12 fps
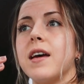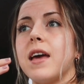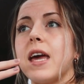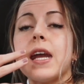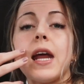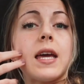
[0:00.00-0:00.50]

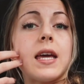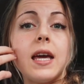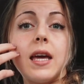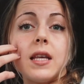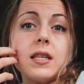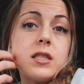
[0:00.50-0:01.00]
And I
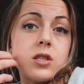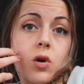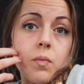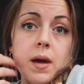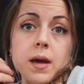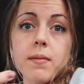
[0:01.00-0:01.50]
get, so
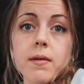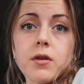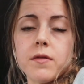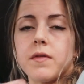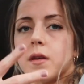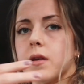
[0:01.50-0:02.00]
maybe
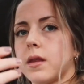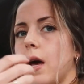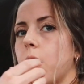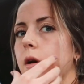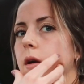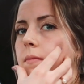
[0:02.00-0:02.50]
you're feeling
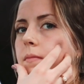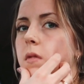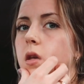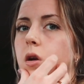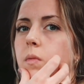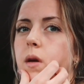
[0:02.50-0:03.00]
that way.
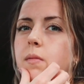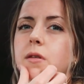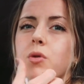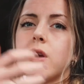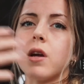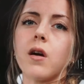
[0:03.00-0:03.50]
You know, maybe
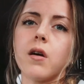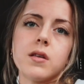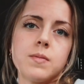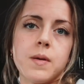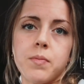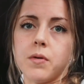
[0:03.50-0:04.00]
you hear all
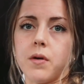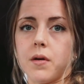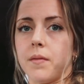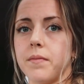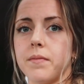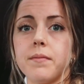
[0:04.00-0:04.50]
these people,
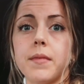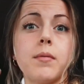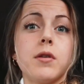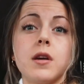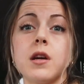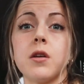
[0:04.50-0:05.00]

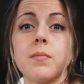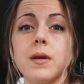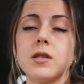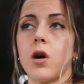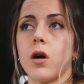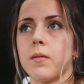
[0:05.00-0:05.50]
maybe you're hearing
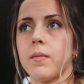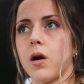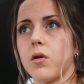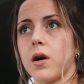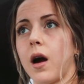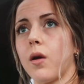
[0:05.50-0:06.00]
me talk
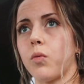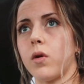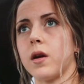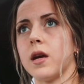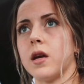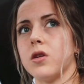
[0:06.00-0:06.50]
about God
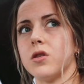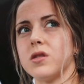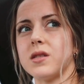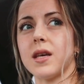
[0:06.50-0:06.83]
working and you're just